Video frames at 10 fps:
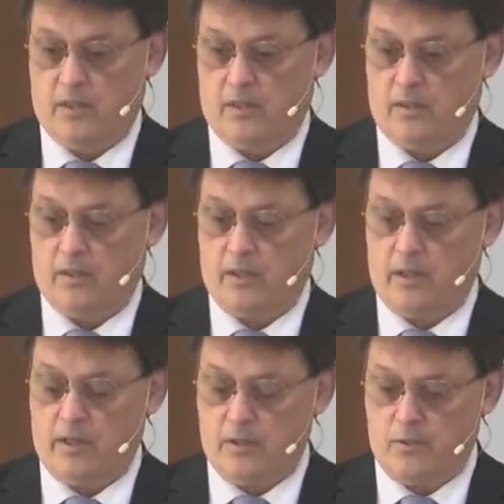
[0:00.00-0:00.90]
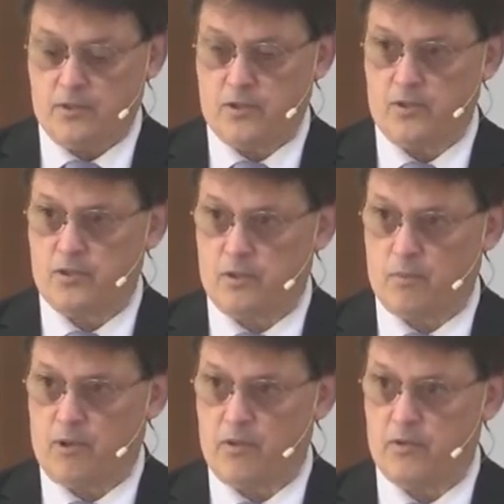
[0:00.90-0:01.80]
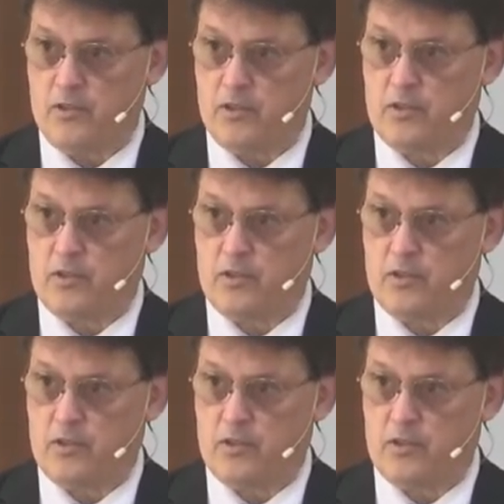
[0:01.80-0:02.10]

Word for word: uh, and I know the Church of the Brethren is a